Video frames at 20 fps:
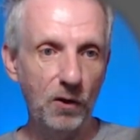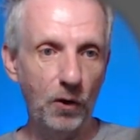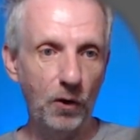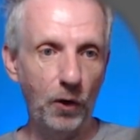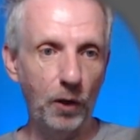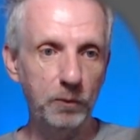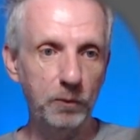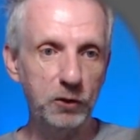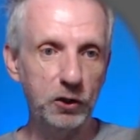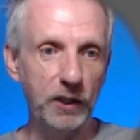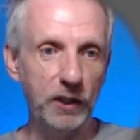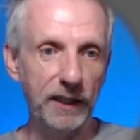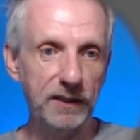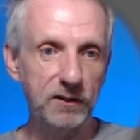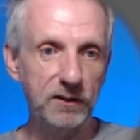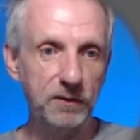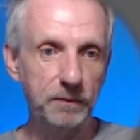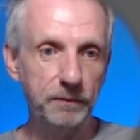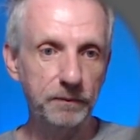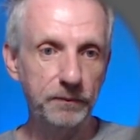
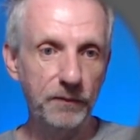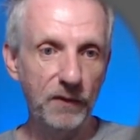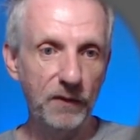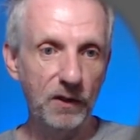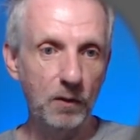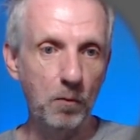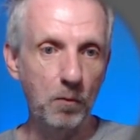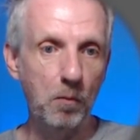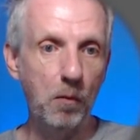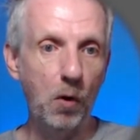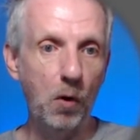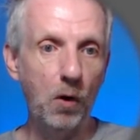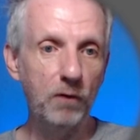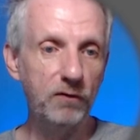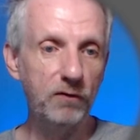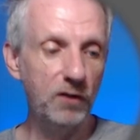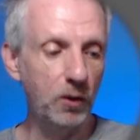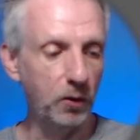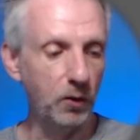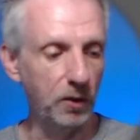Object,
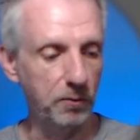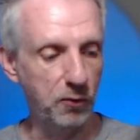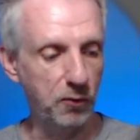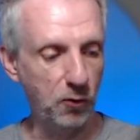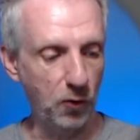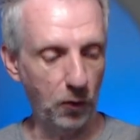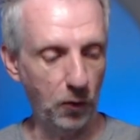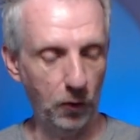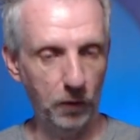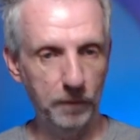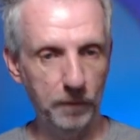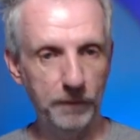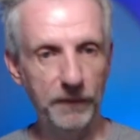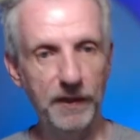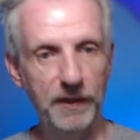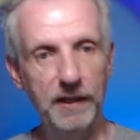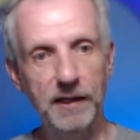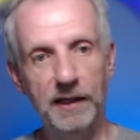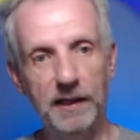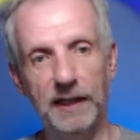Morph Loader Pro,
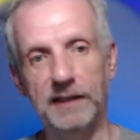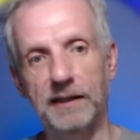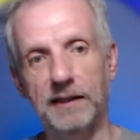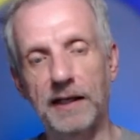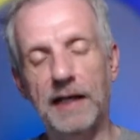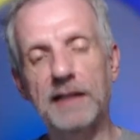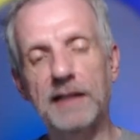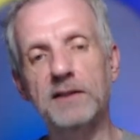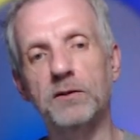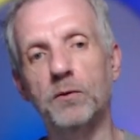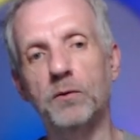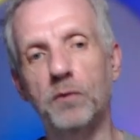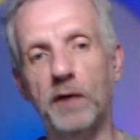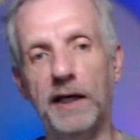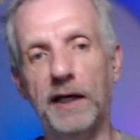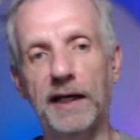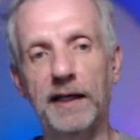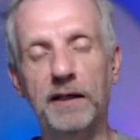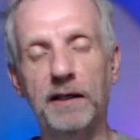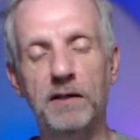and that is a
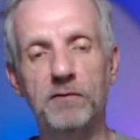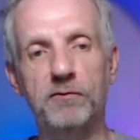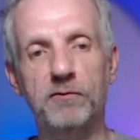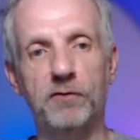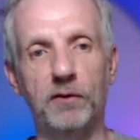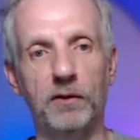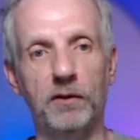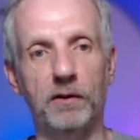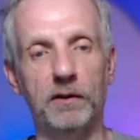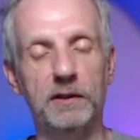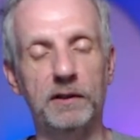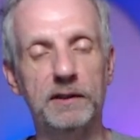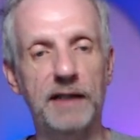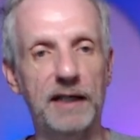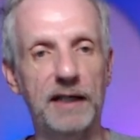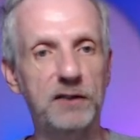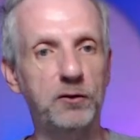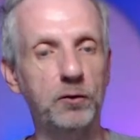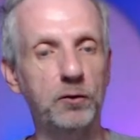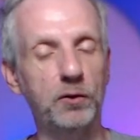way for
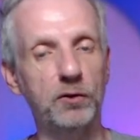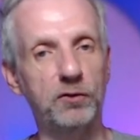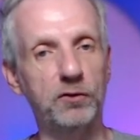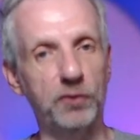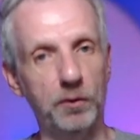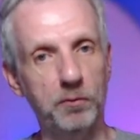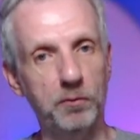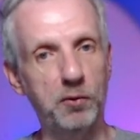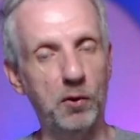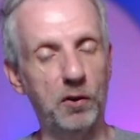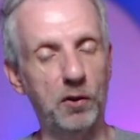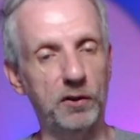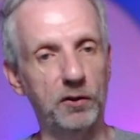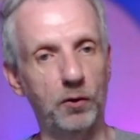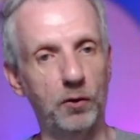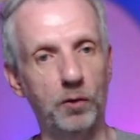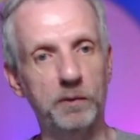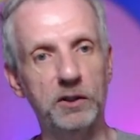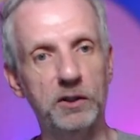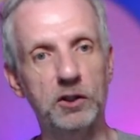Daz Studio to import an
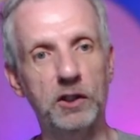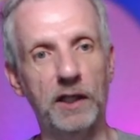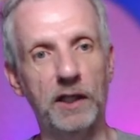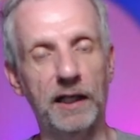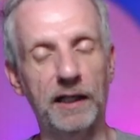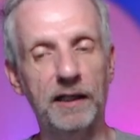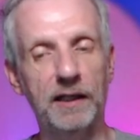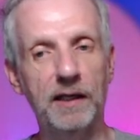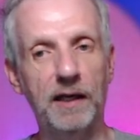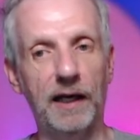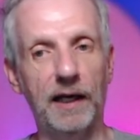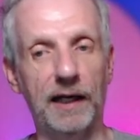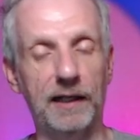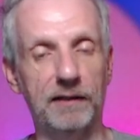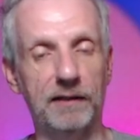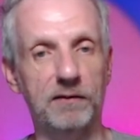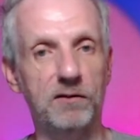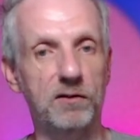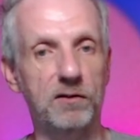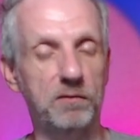OBJ
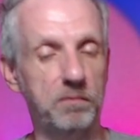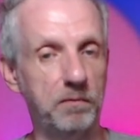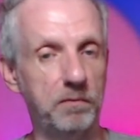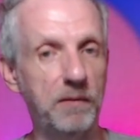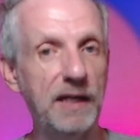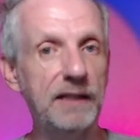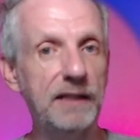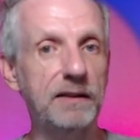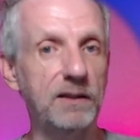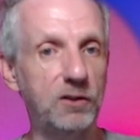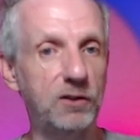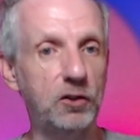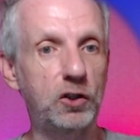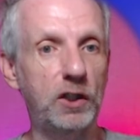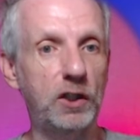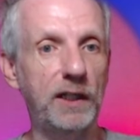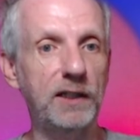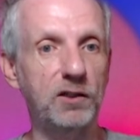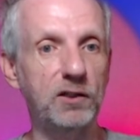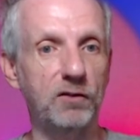and make this
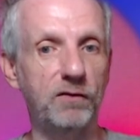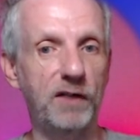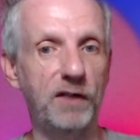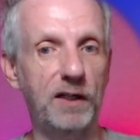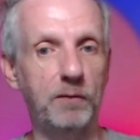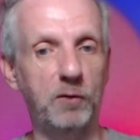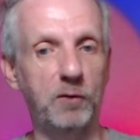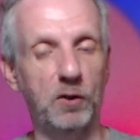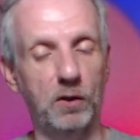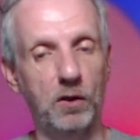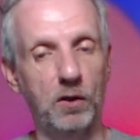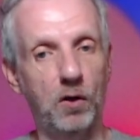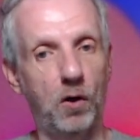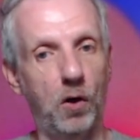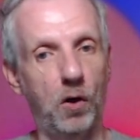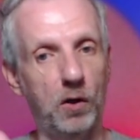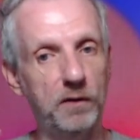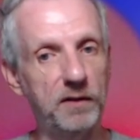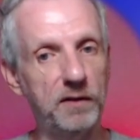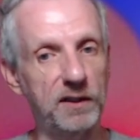change available
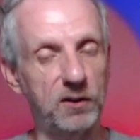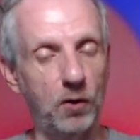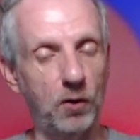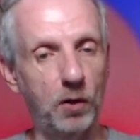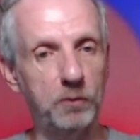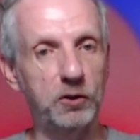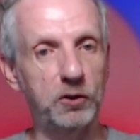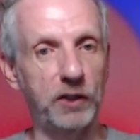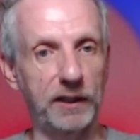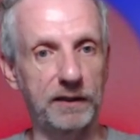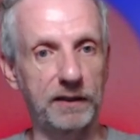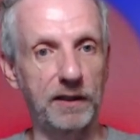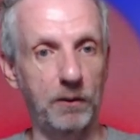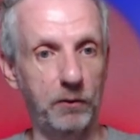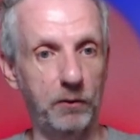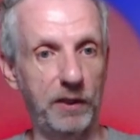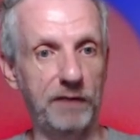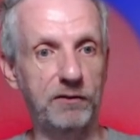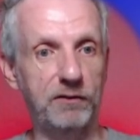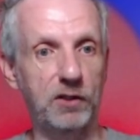on this object that
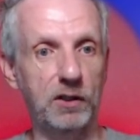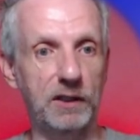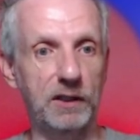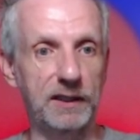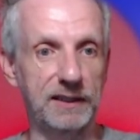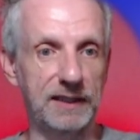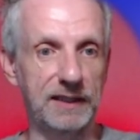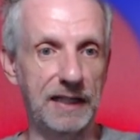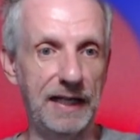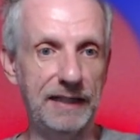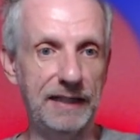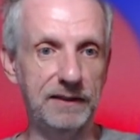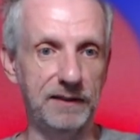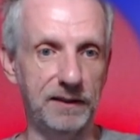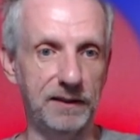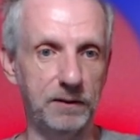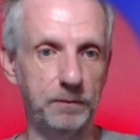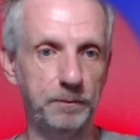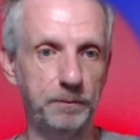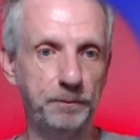we have currently
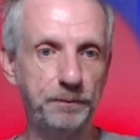selected.